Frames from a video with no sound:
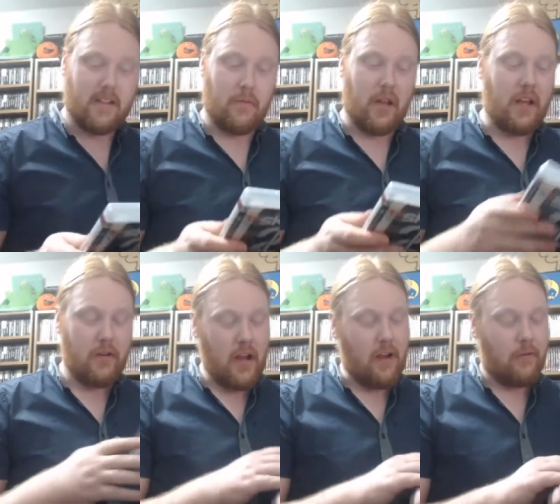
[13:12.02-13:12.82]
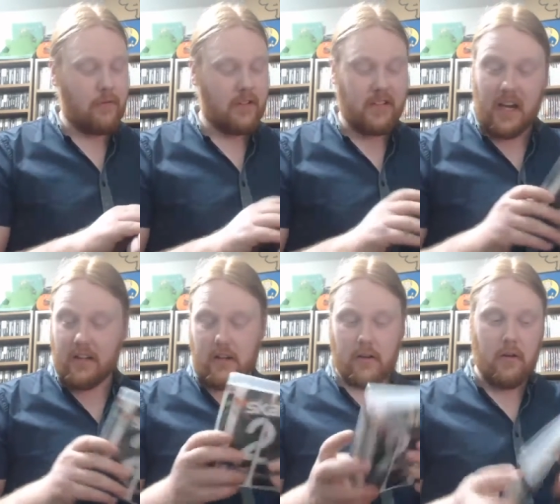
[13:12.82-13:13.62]
Well, I do now. Skate
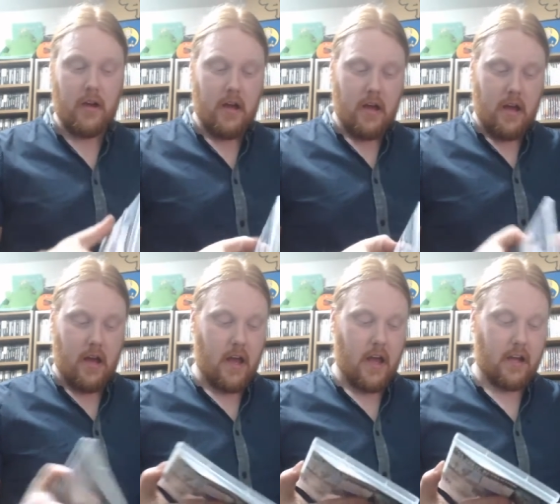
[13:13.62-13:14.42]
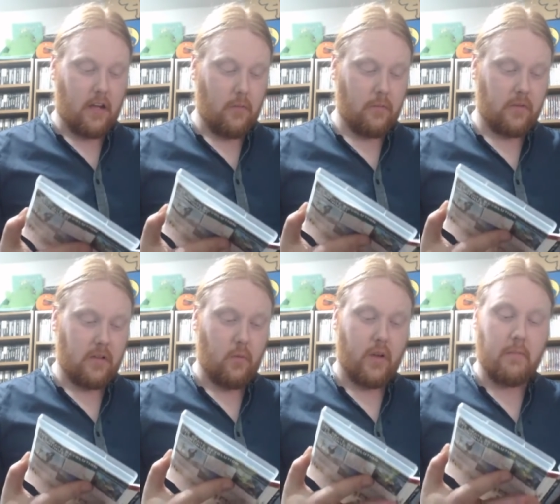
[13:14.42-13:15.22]
2
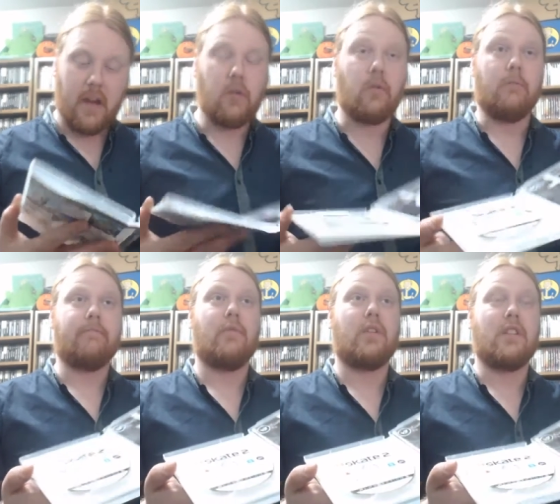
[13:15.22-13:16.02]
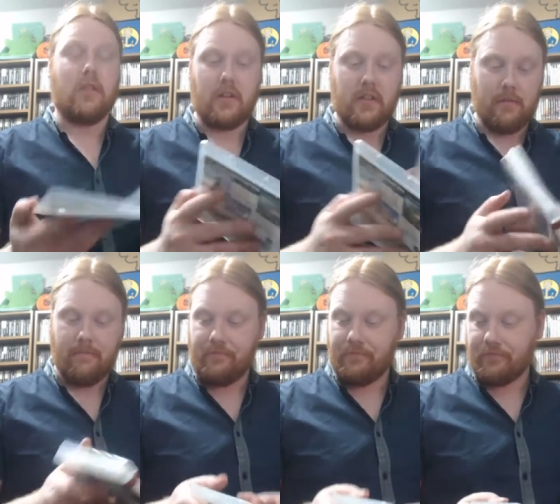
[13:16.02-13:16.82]
comes with a manual, which is awesome.
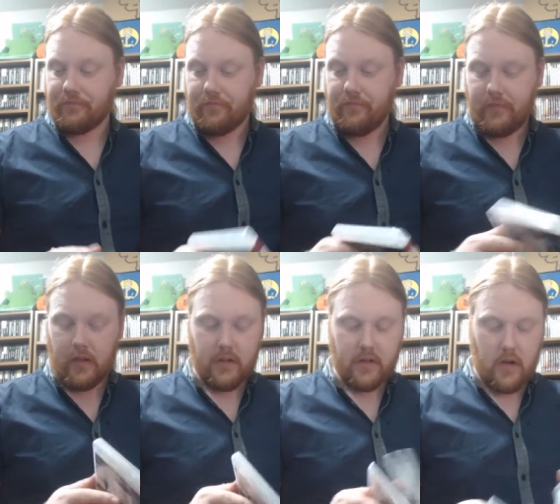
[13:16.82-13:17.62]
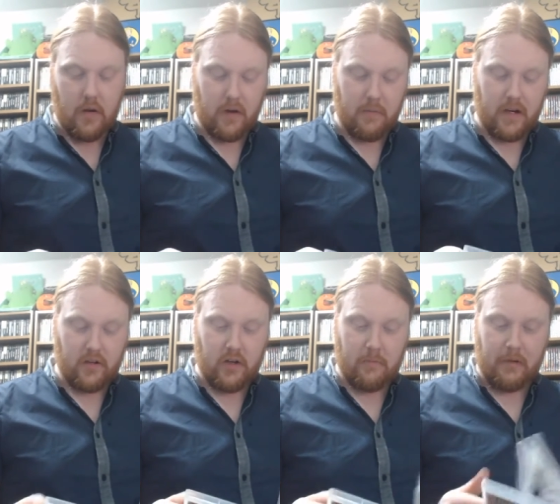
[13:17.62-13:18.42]
So I'm going to be
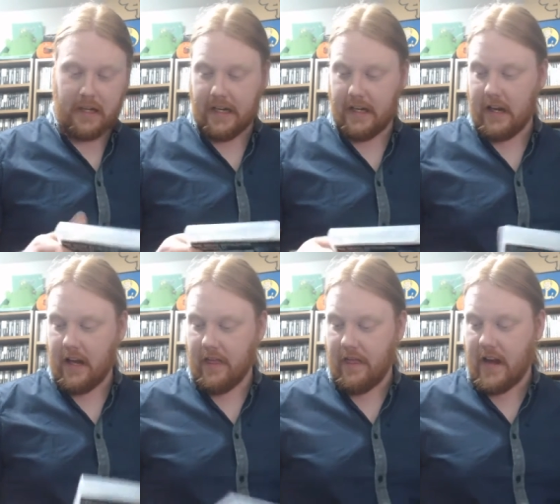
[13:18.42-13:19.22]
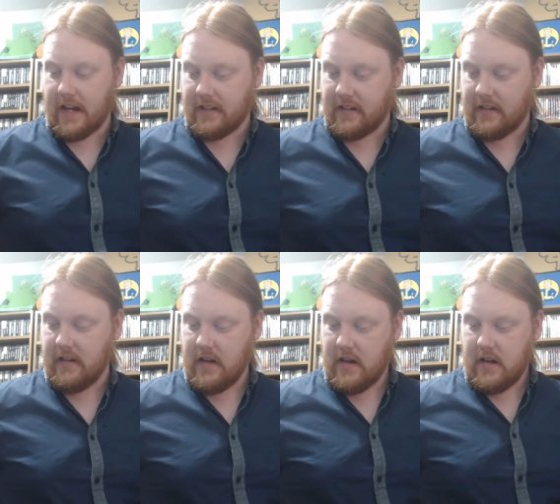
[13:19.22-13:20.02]
enjoying playing that.
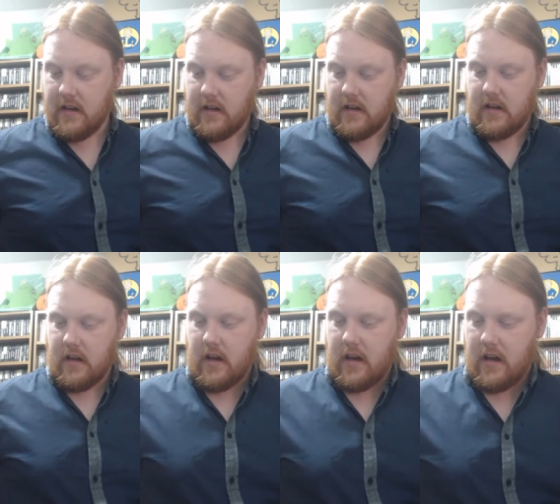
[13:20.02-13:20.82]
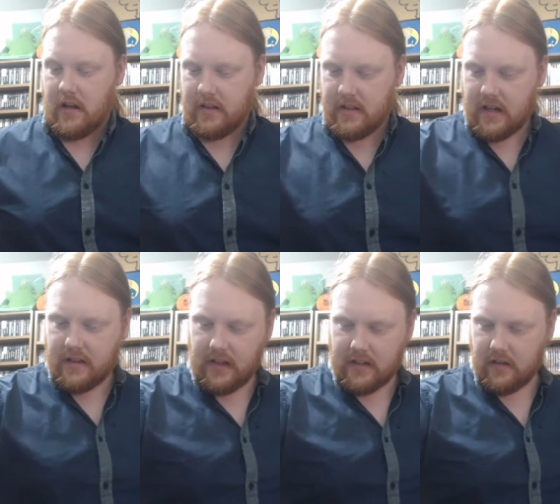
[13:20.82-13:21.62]
Let's get
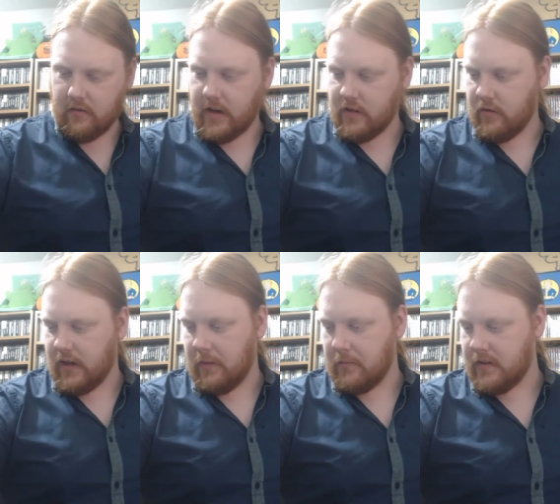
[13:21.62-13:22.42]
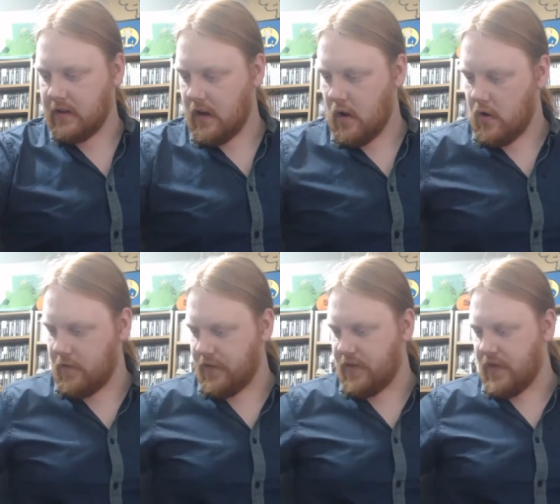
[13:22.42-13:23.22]
these little retro games
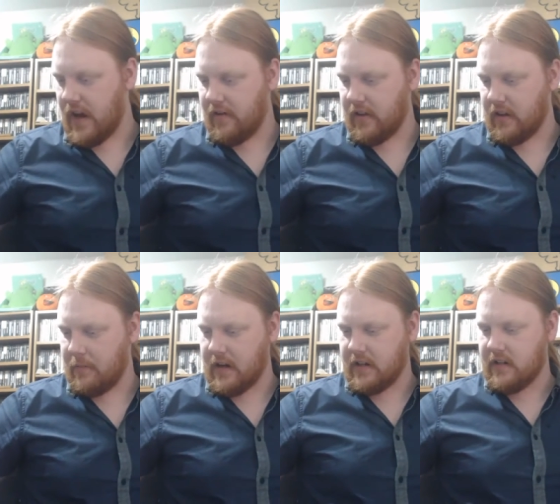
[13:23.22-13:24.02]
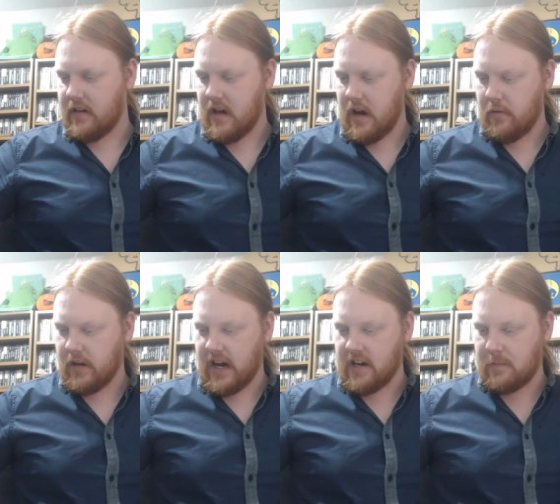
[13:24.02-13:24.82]
over there a little bit. I want
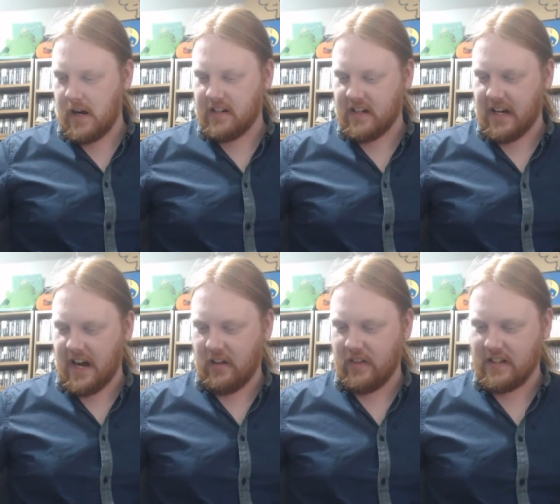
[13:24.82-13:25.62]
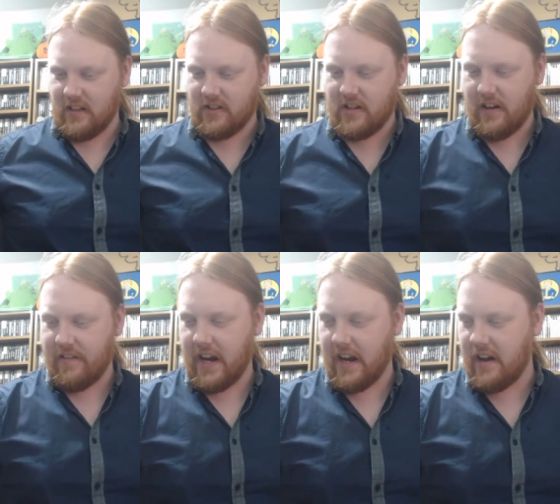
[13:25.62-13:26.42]
to get as many as I can on this little shelf
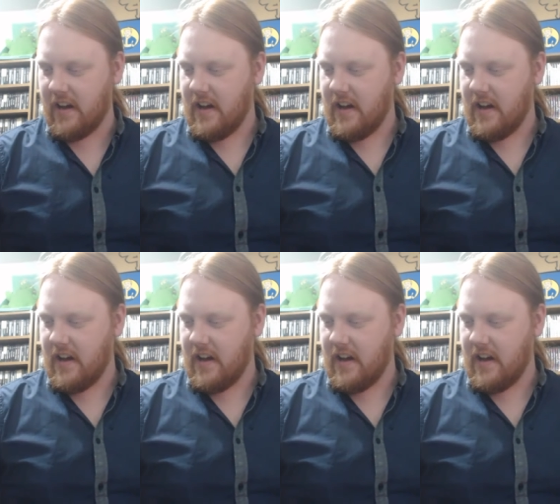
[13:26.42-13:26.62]
here